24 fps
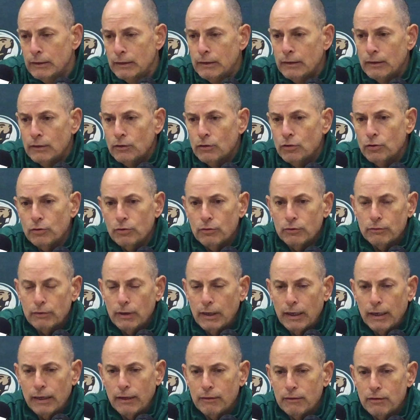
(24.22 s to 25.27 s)
who
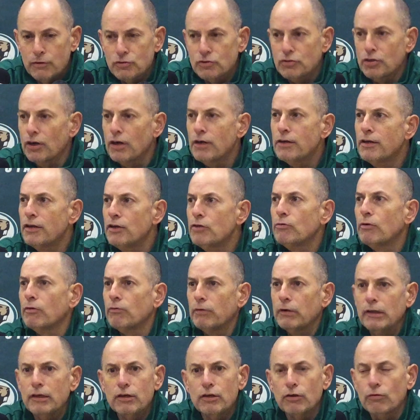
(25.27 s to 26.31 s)
is turned into a
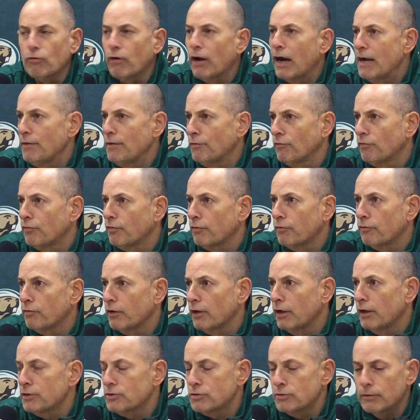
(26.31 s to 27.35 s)
really good rival for
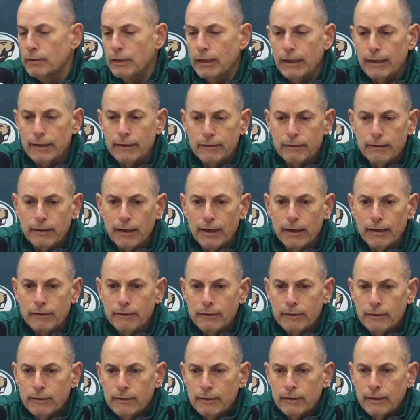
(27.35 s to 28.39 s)
us. And
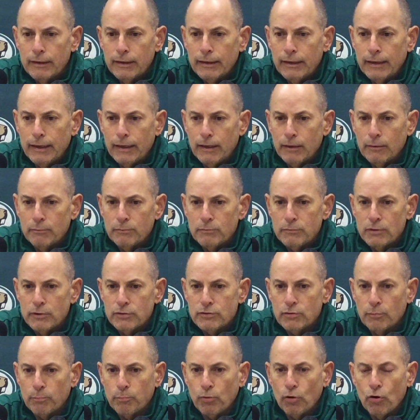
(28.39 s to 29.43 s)
it's
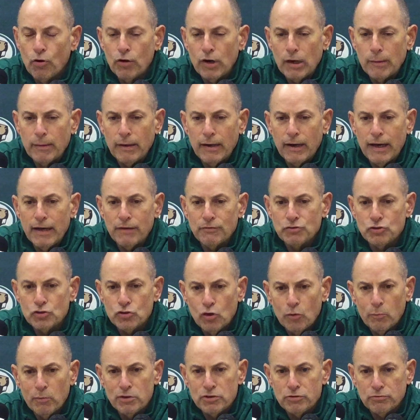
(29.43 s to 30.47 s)
a program that I have so
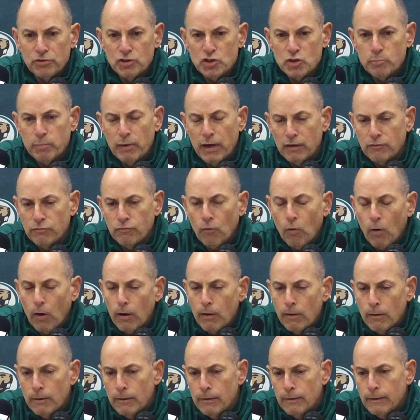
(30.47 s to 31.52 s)
much respect for,
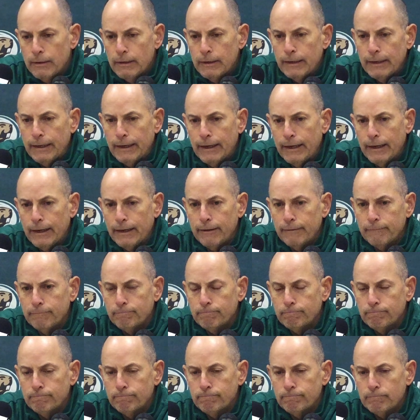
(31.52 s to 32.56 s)

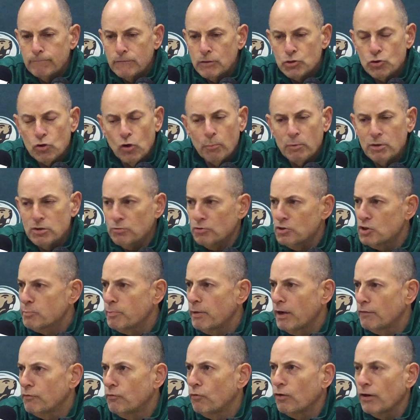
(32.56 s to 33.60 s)
And
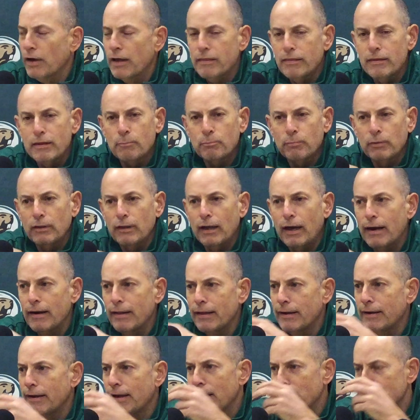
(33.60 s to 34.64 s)
I think a lot of
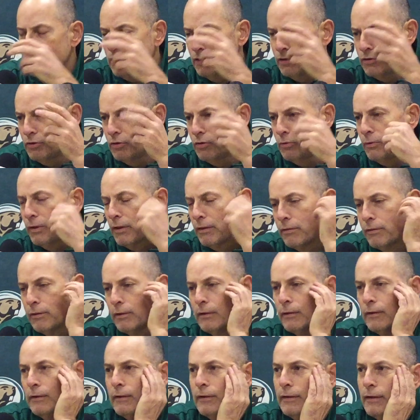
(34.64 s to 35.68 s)
that has to do with,
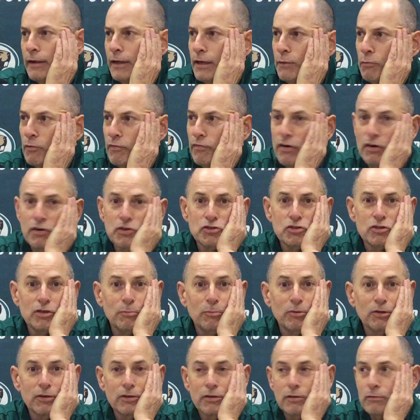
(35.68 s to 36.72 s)
again, we're very
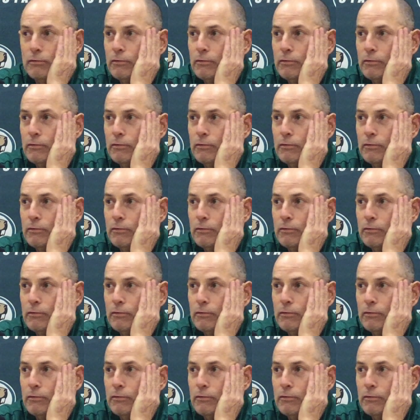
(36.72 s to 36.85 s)
similar